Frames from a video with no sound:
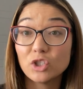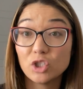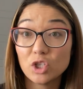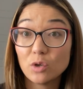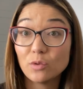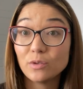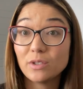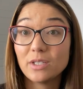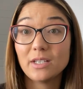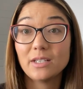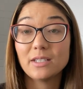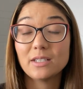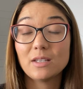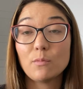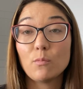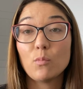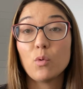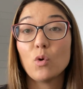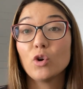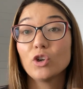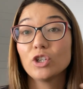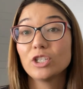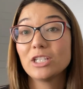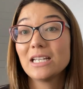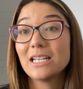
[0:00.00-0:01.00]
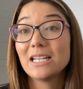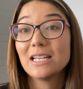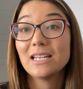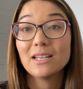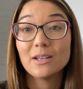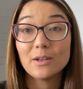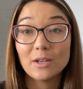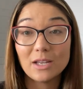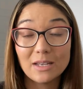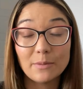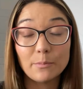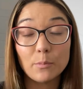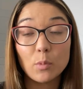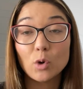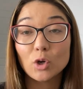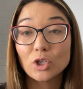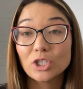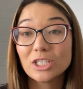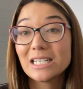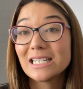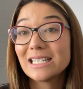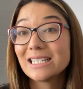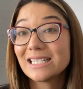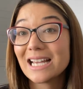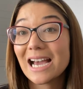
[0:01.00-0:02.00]
Dosing's
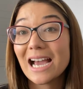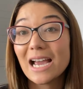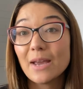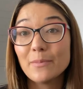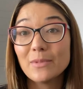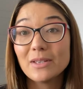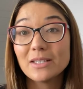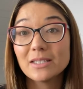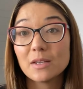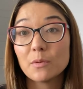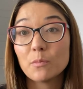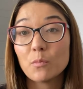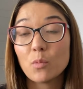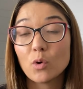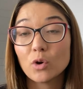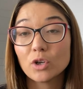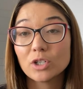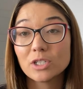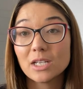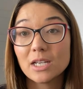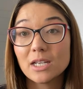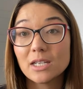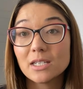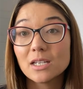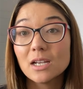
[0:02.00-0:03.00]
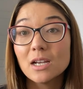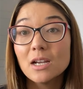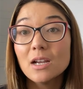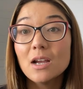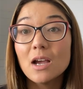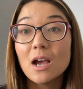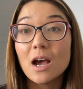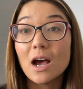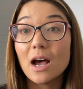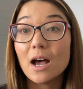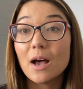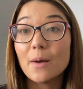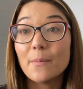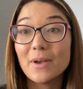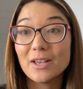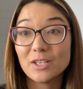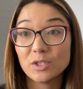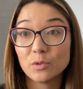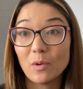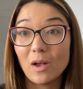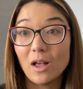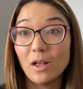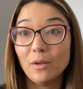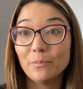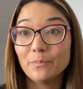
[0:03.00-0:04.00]
important, timing's important as
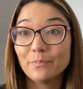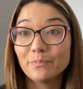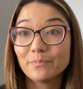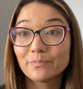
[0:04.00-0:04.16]
well.